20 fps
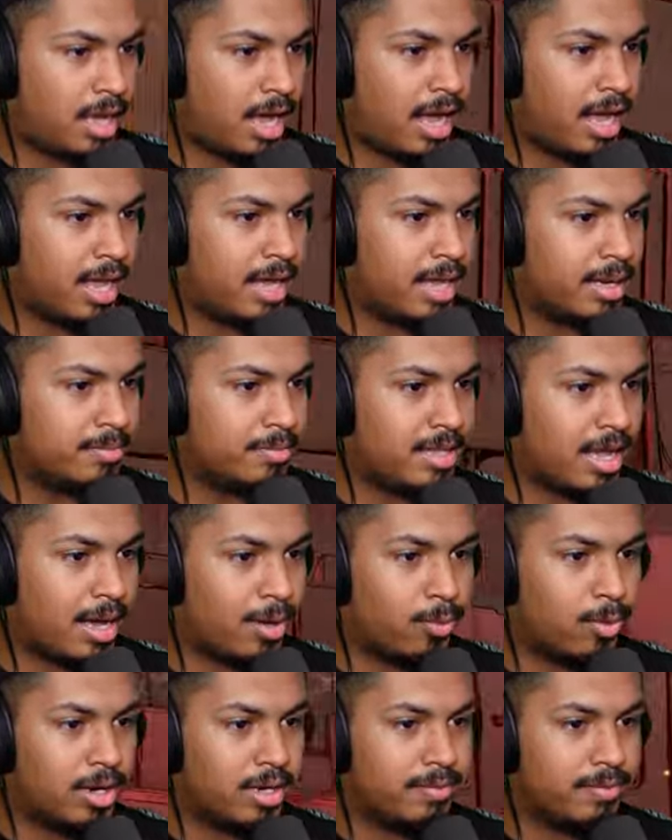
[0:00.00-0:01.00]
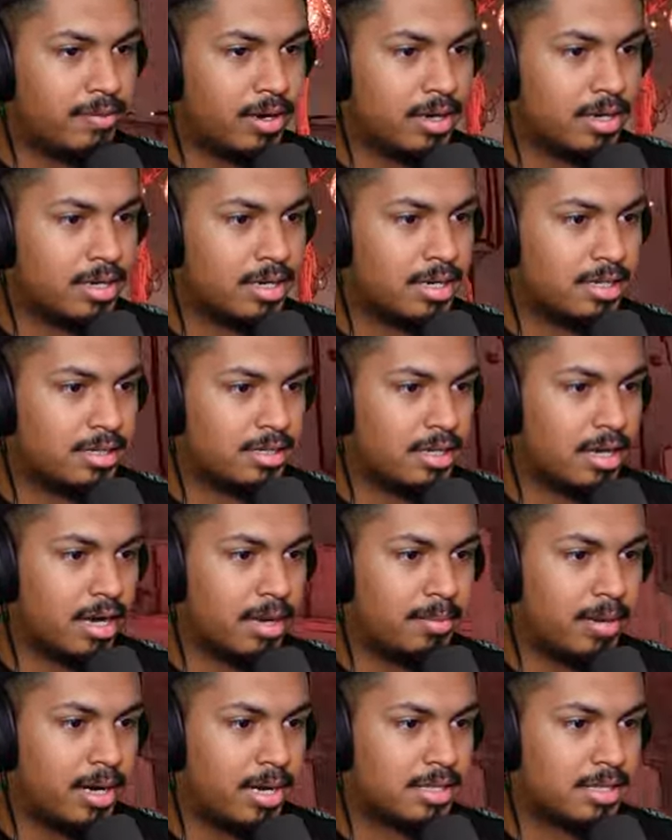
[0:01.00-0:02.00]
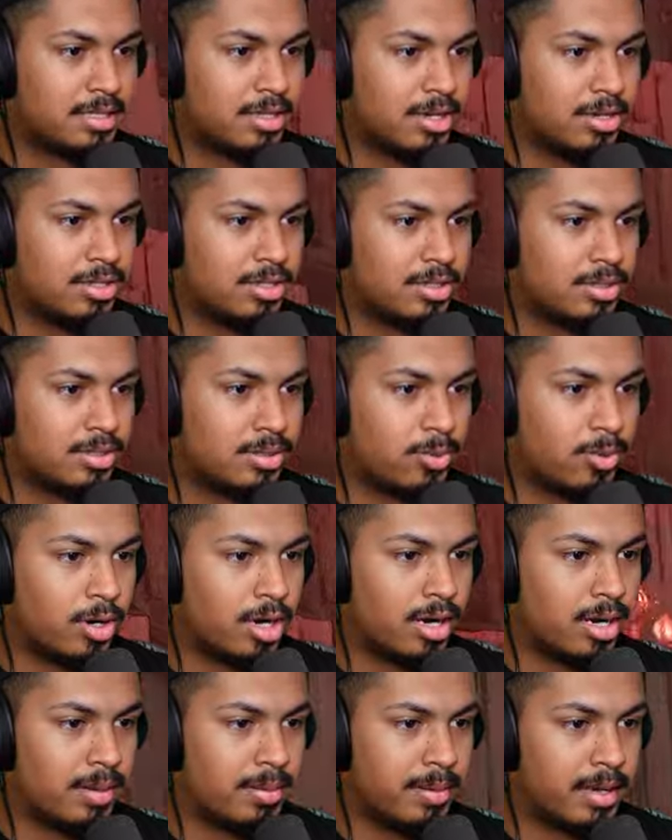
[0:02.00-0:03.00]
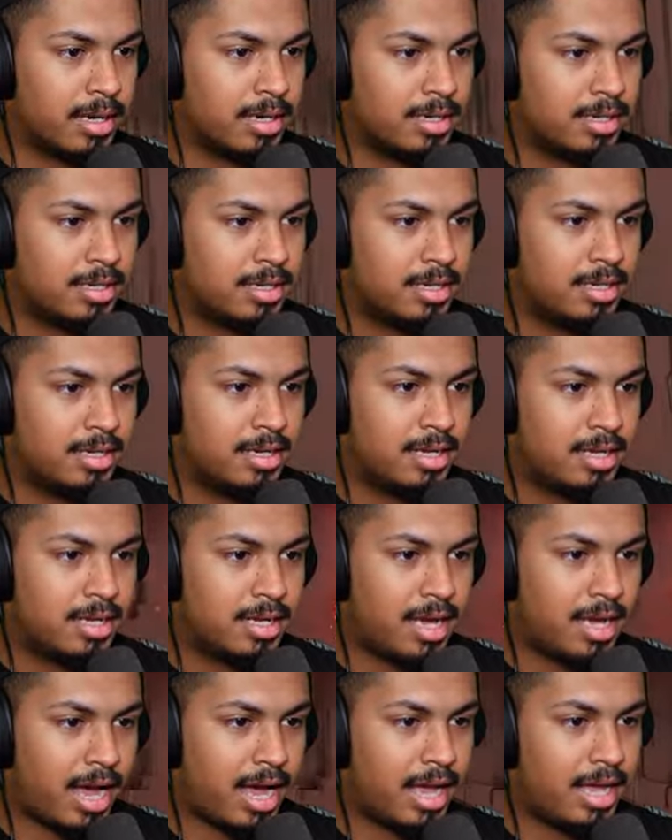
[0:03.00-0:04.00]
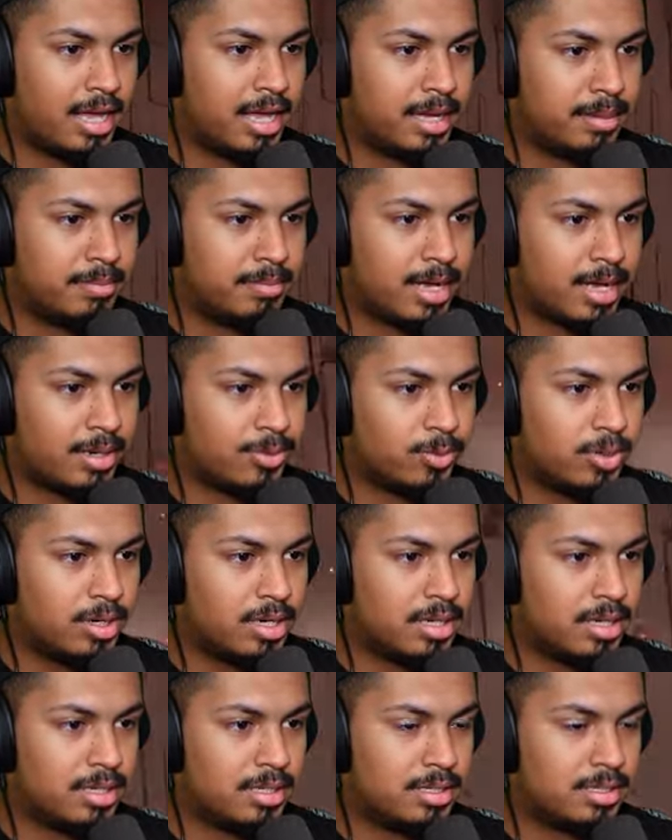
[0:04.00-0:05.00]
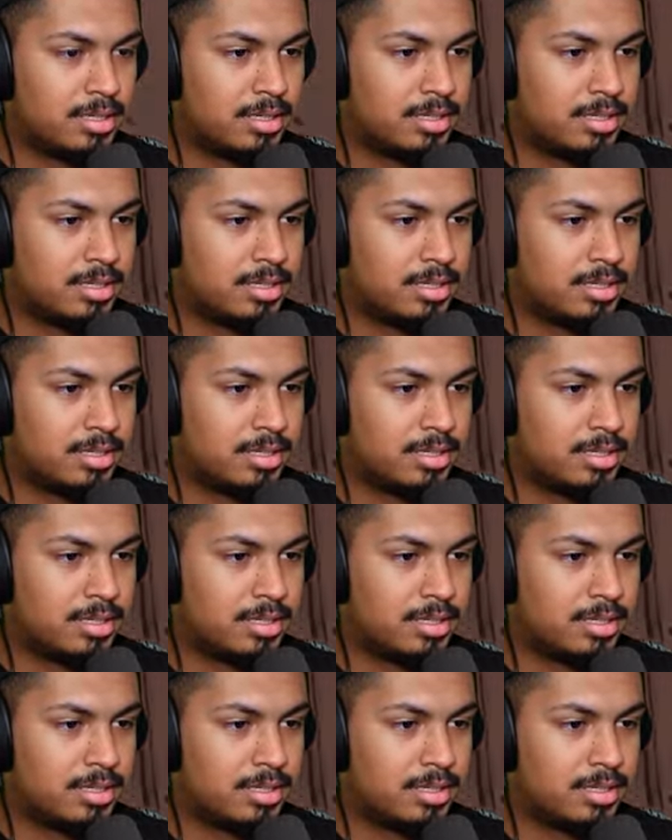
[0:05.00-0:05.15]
I am that one Vault Hunter y'all boss told you to worry about. I am that one.